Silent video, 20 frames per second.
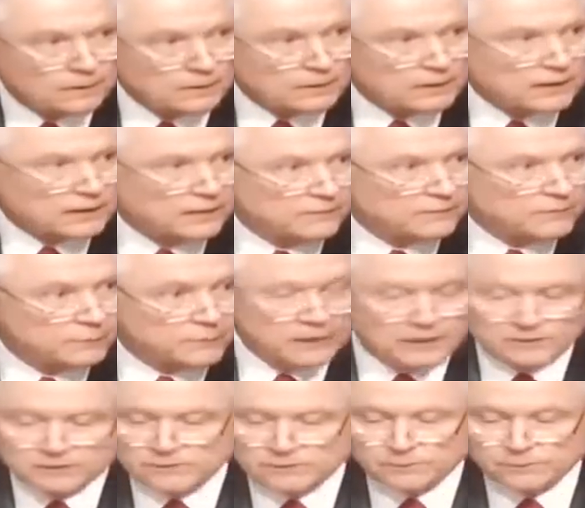the
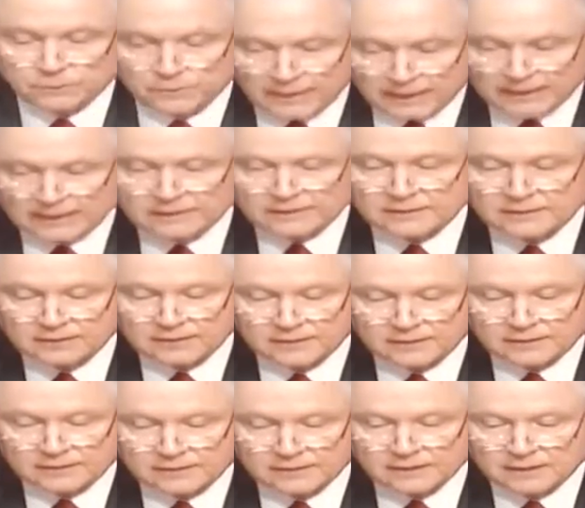confirmation
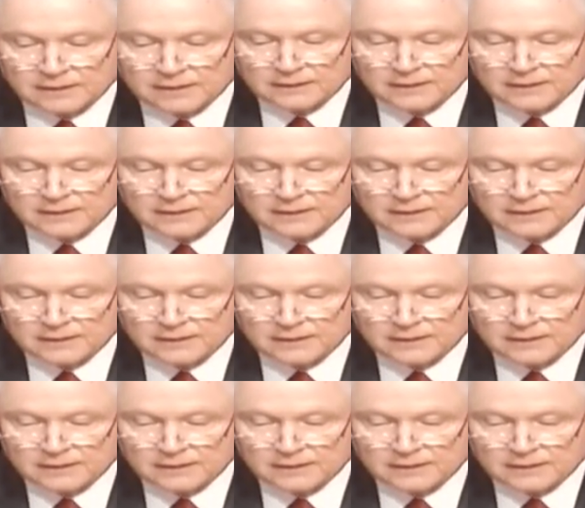process,